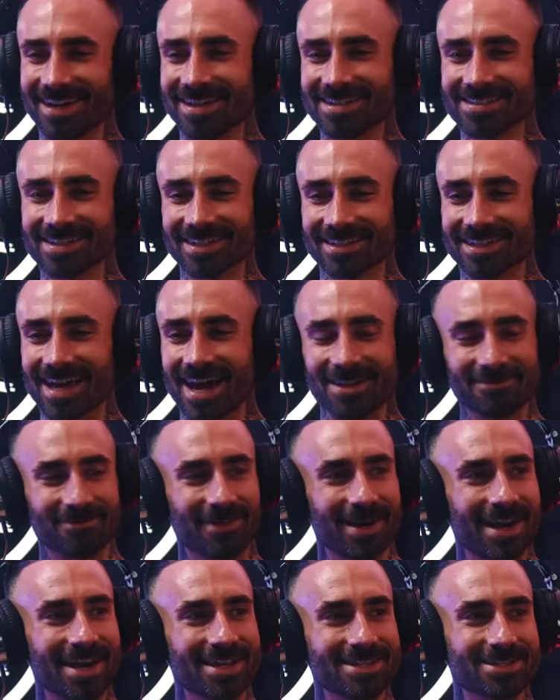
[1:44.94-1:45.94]
It's like that in my
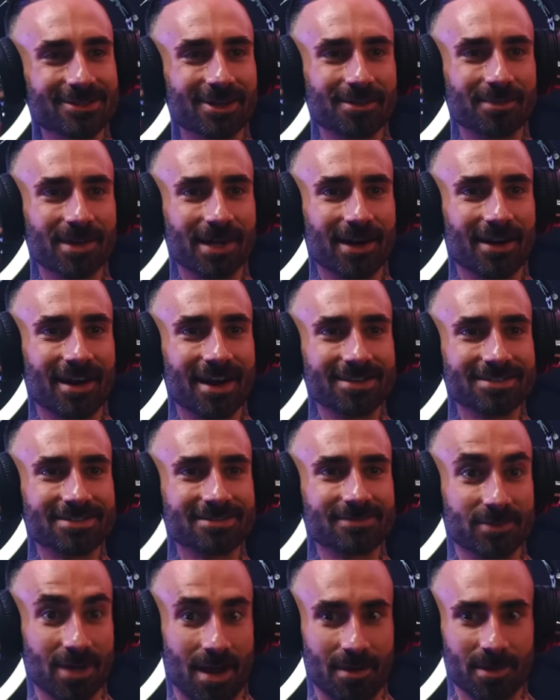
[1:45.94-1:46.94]
head too. I'm like, all right,
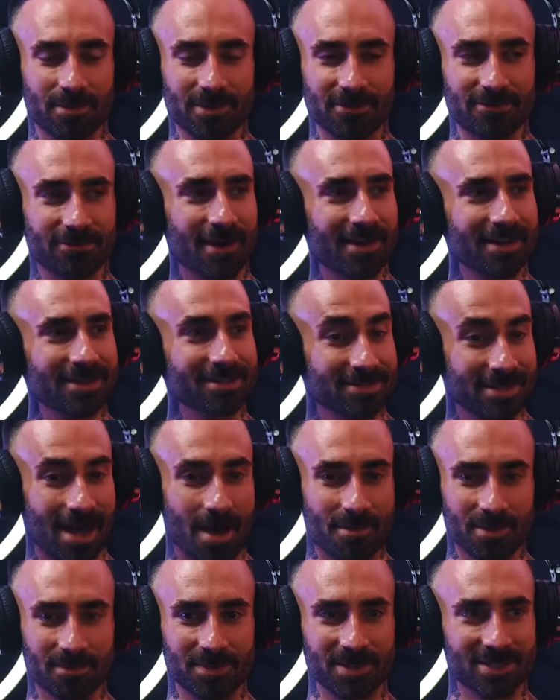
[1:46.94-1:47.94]
time to be funny. Time
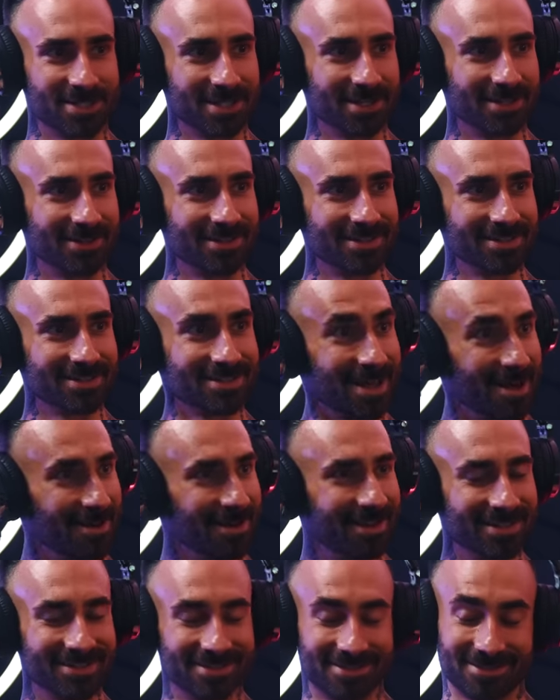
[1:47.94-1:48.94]
to be serious.
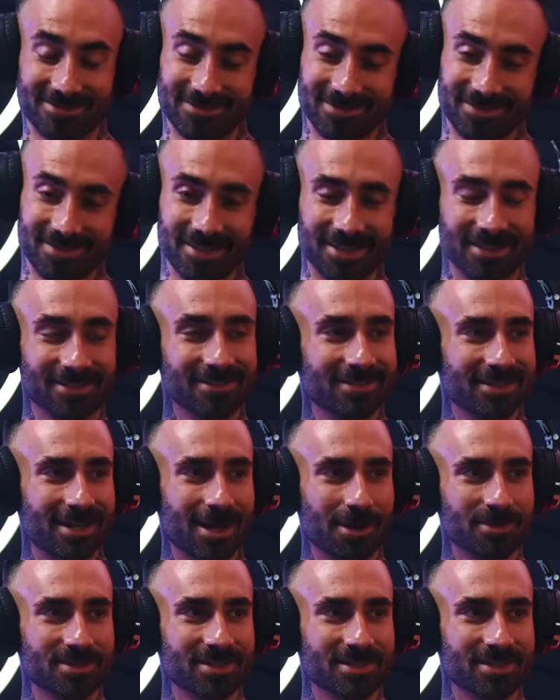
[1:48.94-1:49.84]
And it's, you know, helps